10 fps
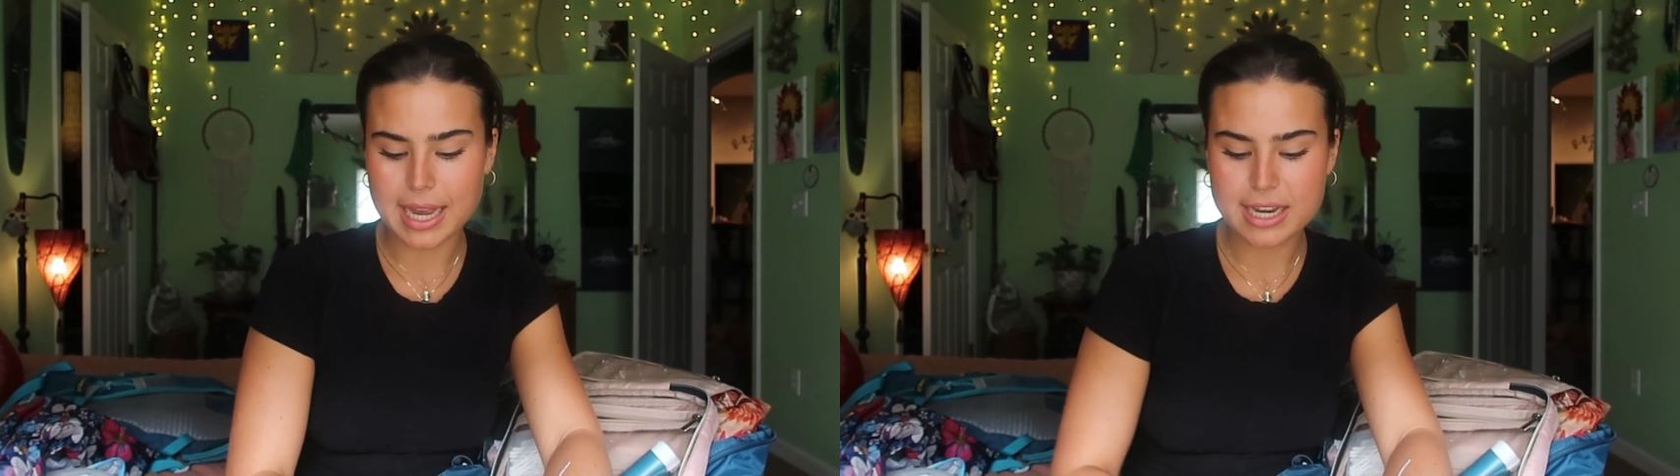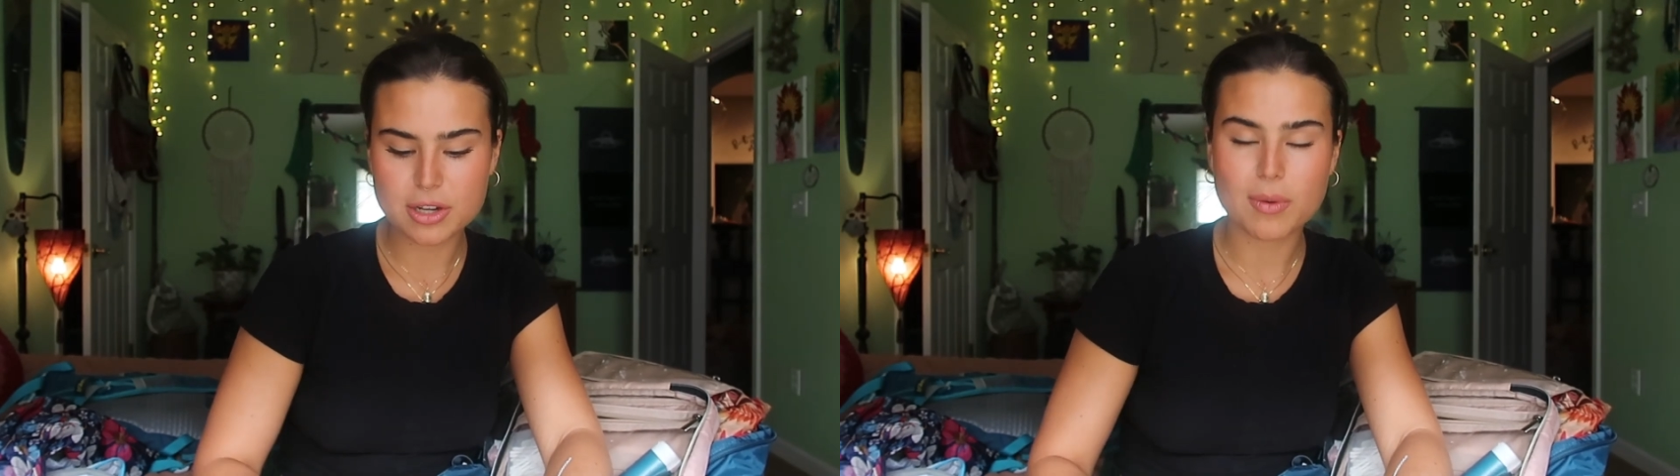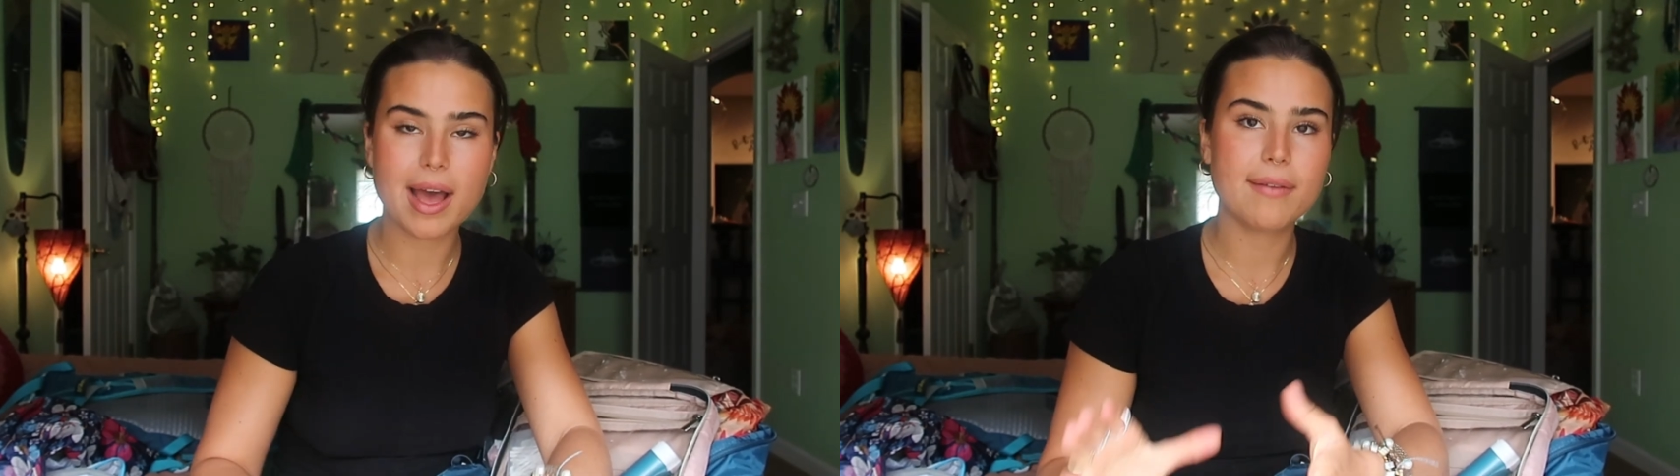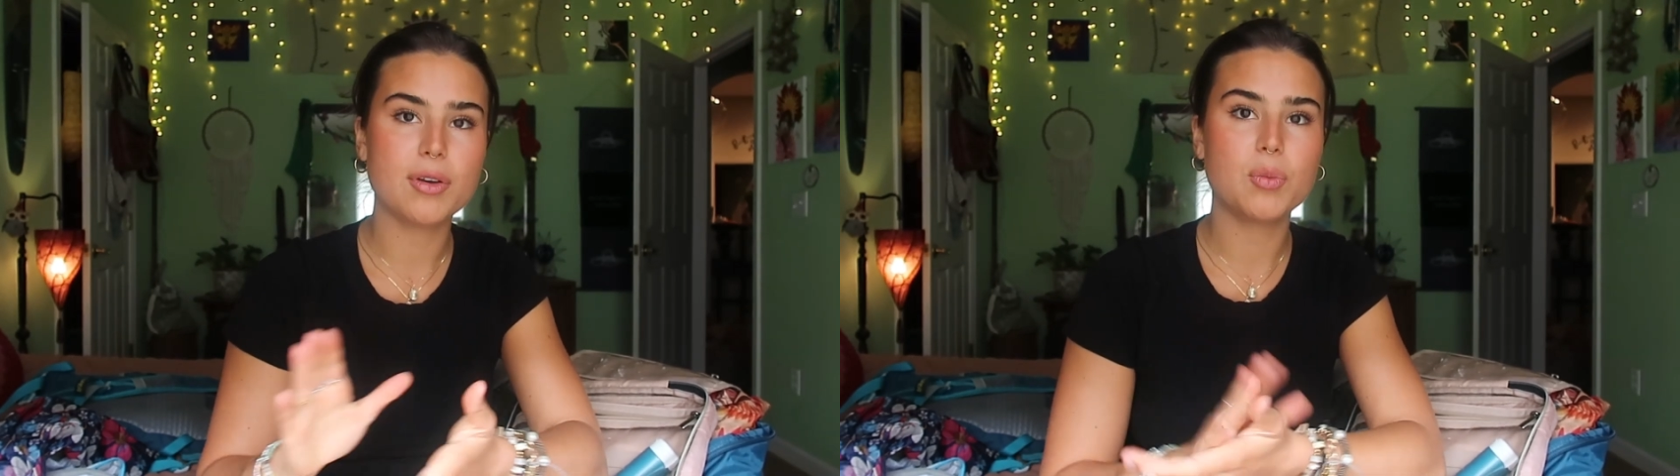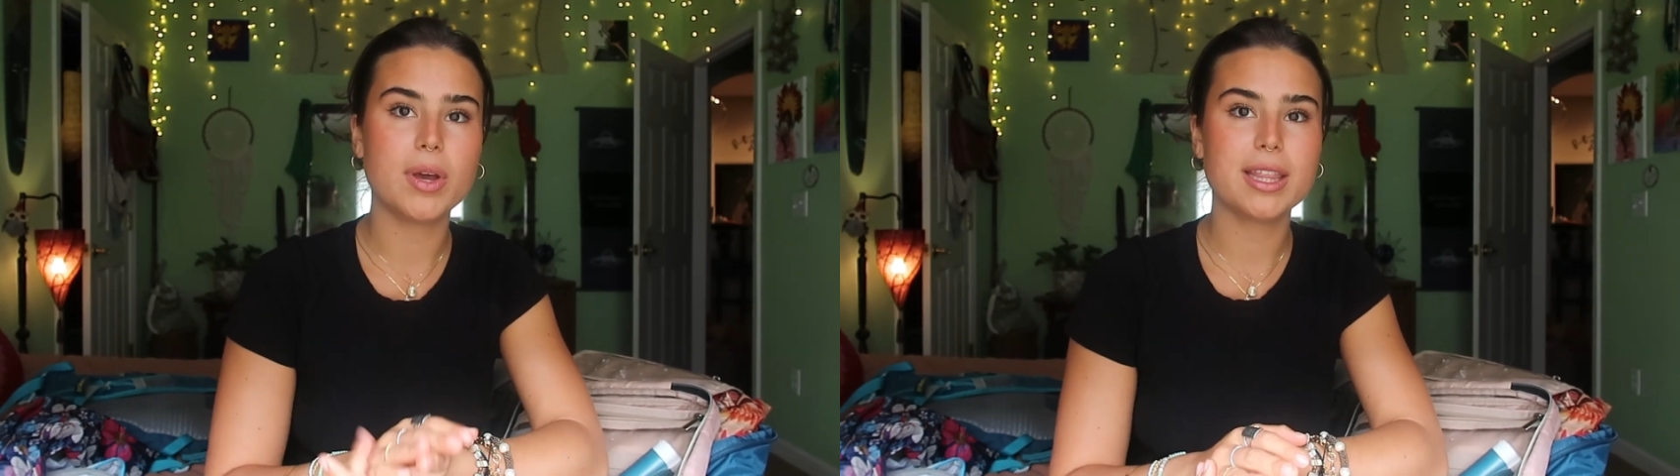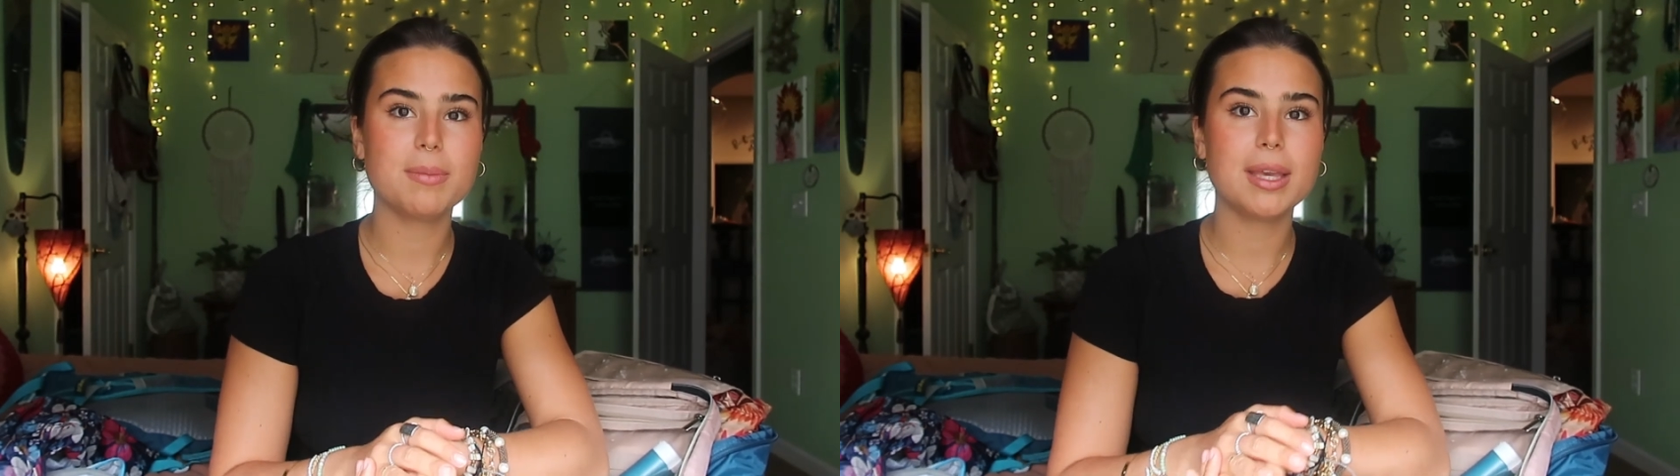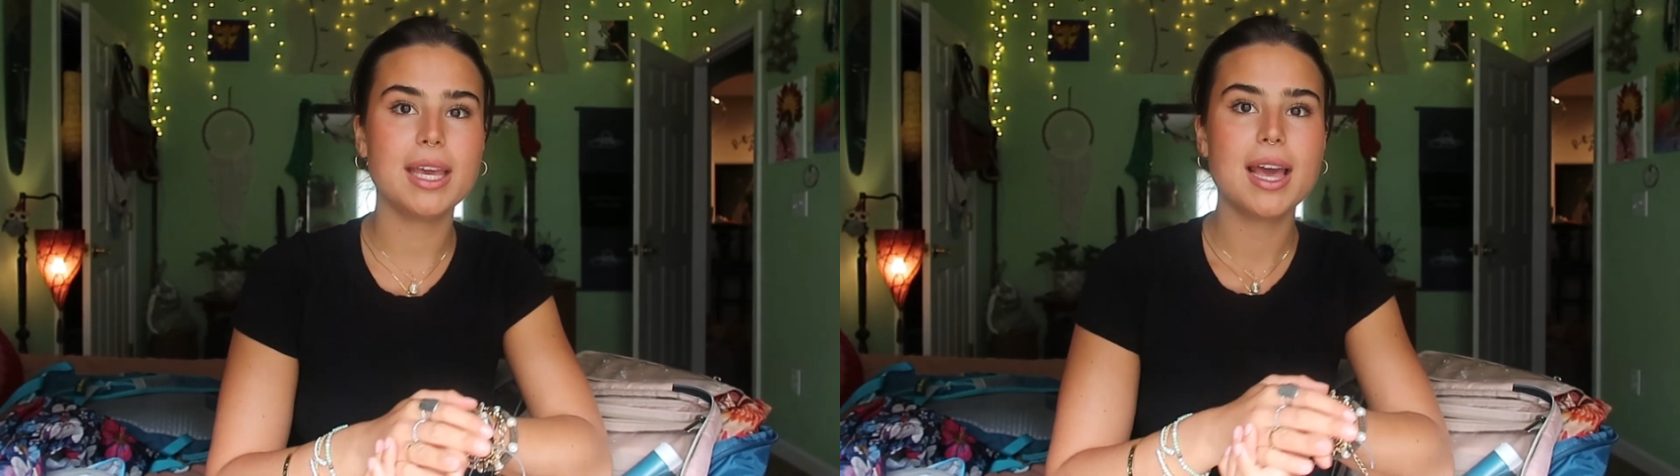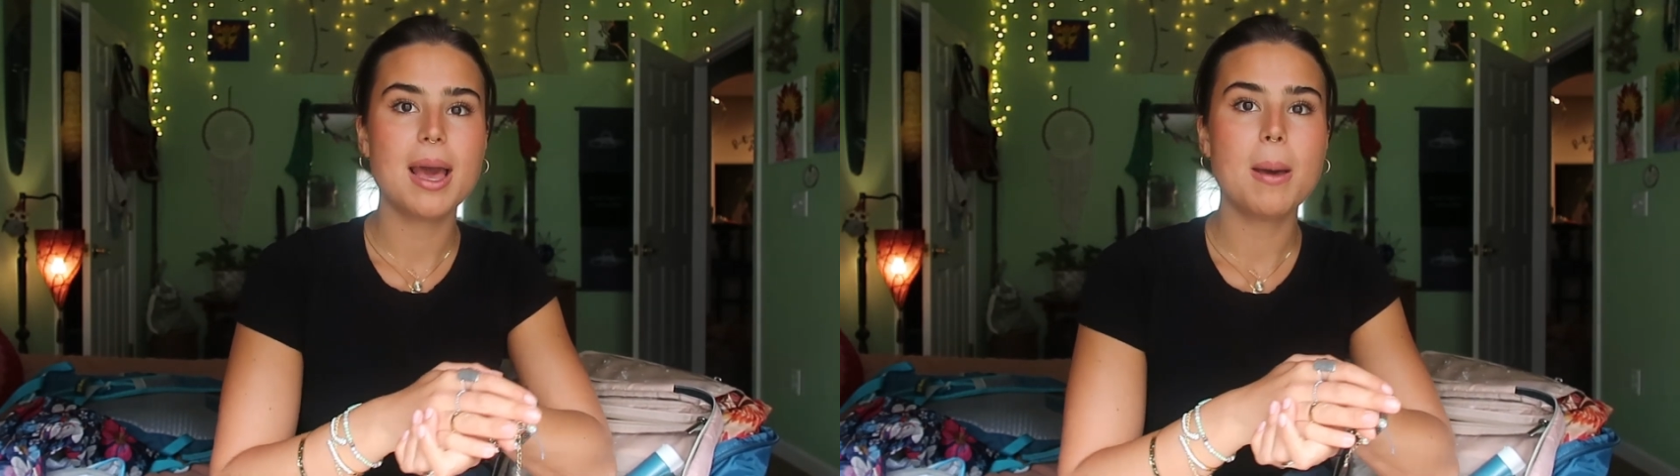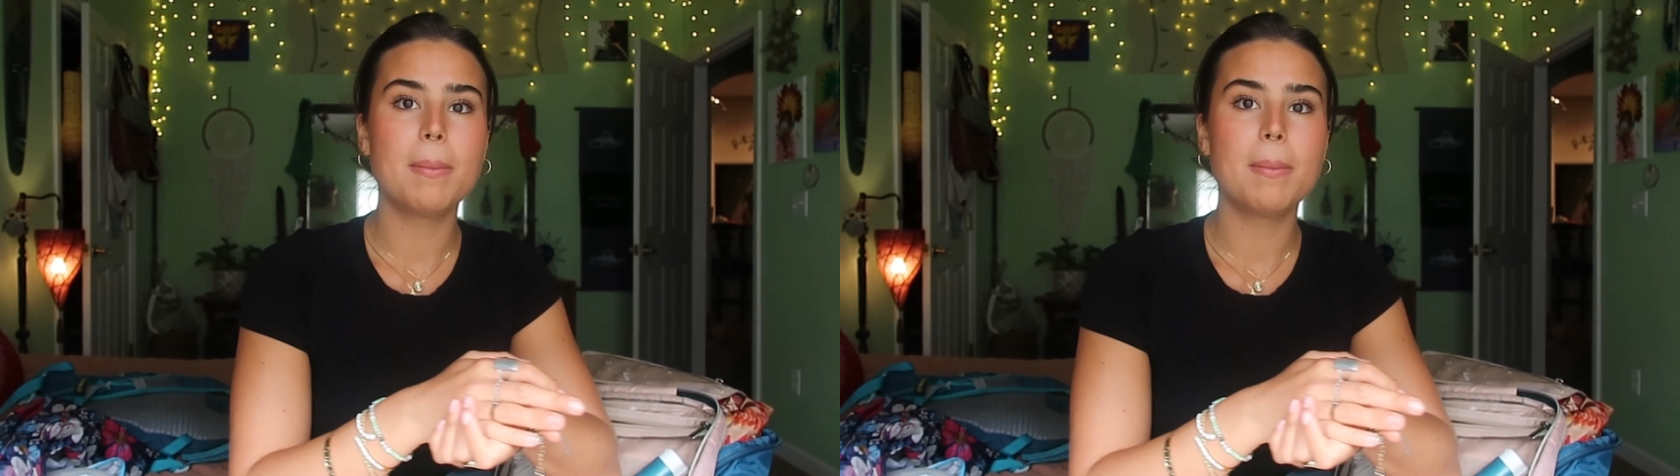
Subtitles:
I don't have it with me,